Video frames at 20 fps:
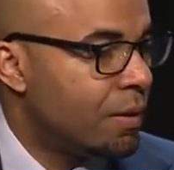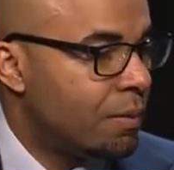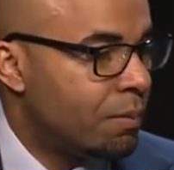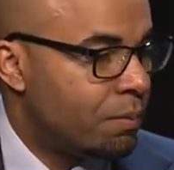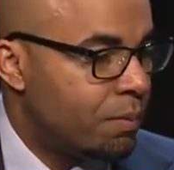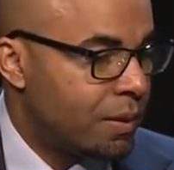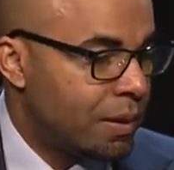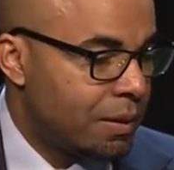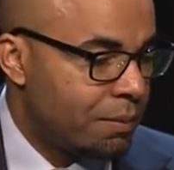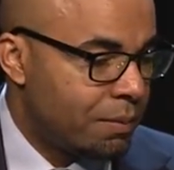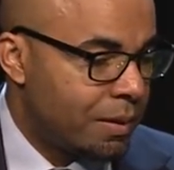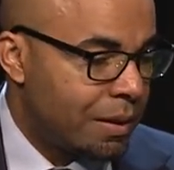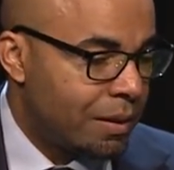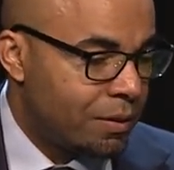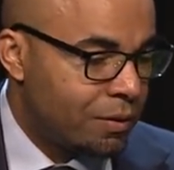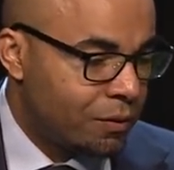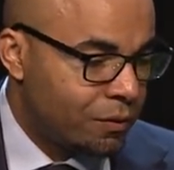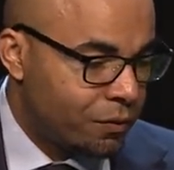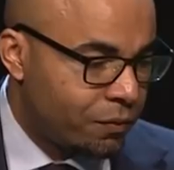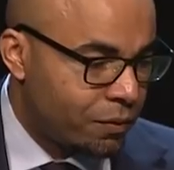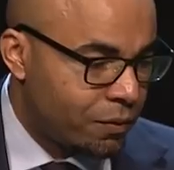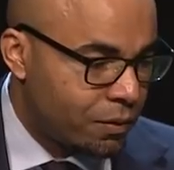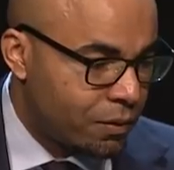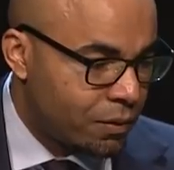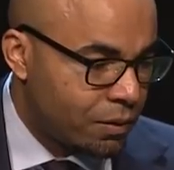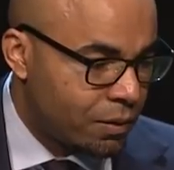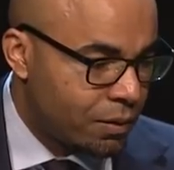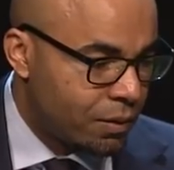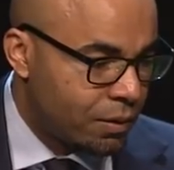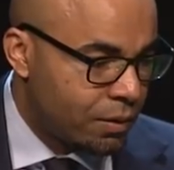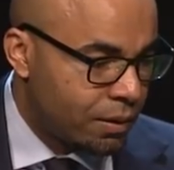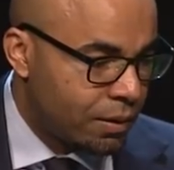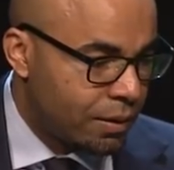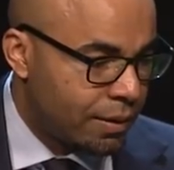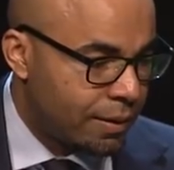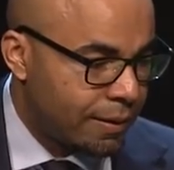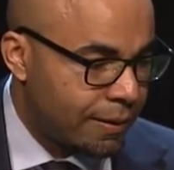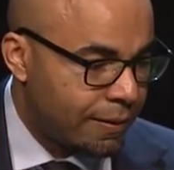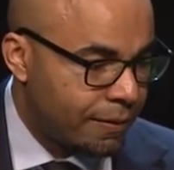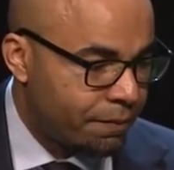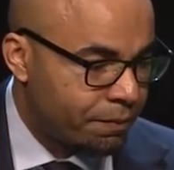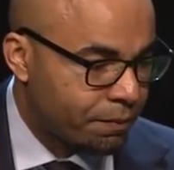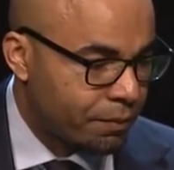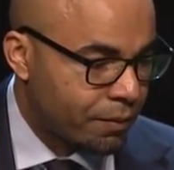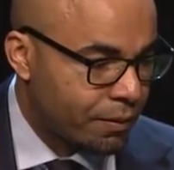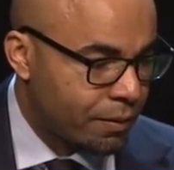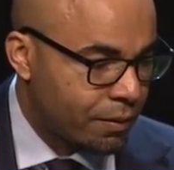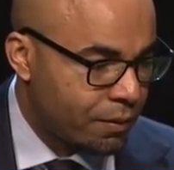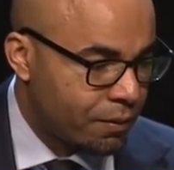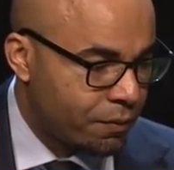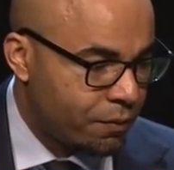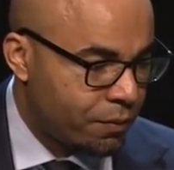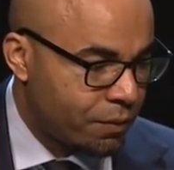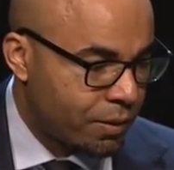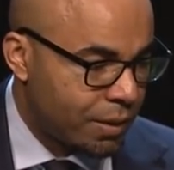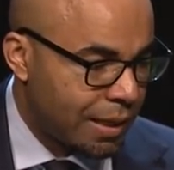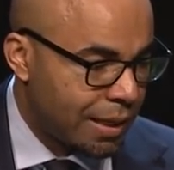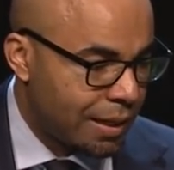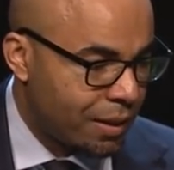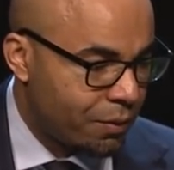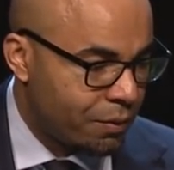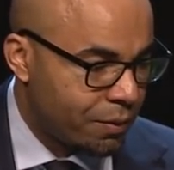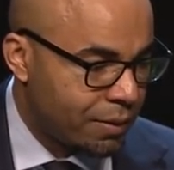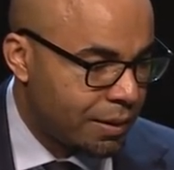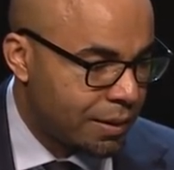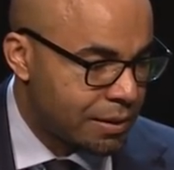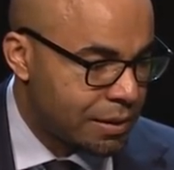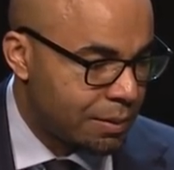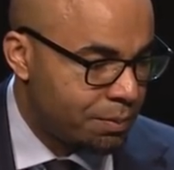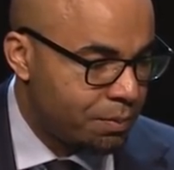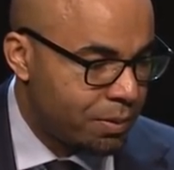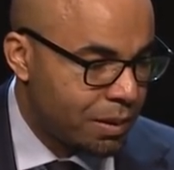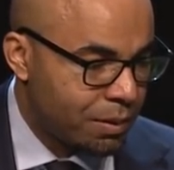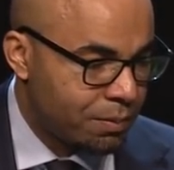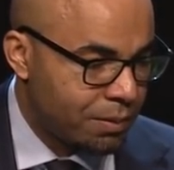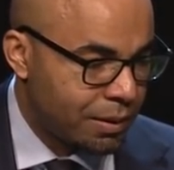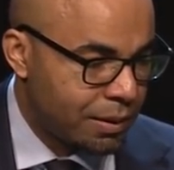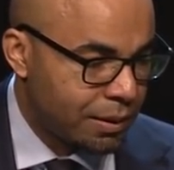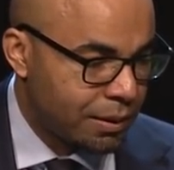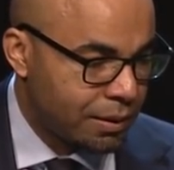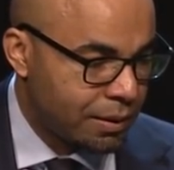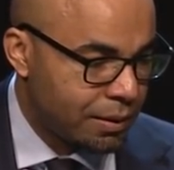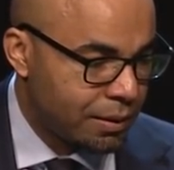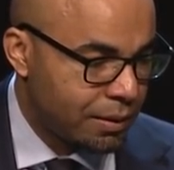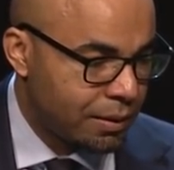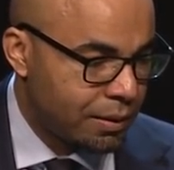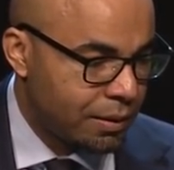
but it matters for how we as a public